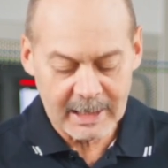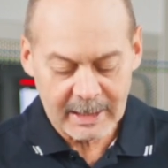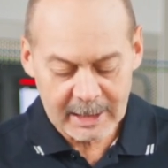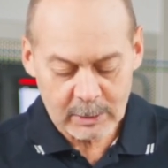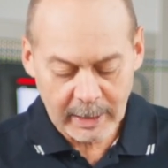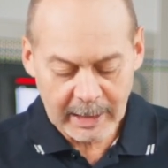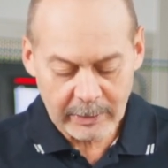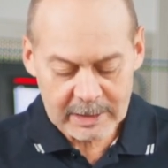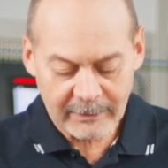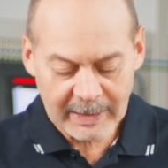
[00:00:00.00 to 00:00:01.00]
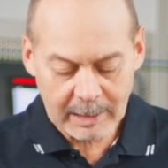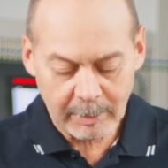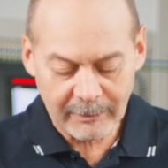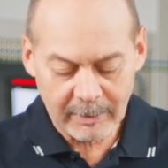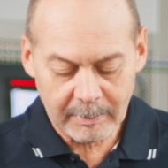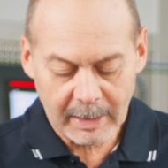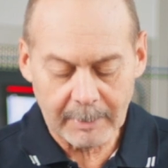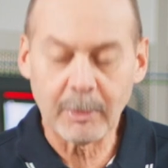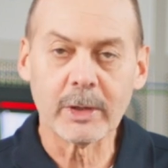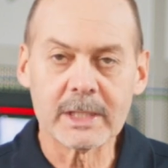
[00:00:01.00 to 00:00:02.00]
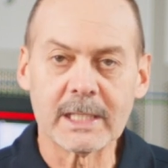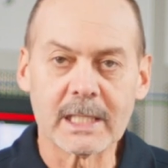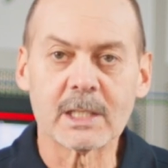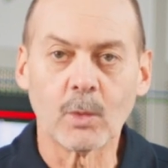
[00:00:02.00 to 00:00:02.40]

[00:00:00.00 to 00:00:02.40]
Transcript: This one here is available from 0.6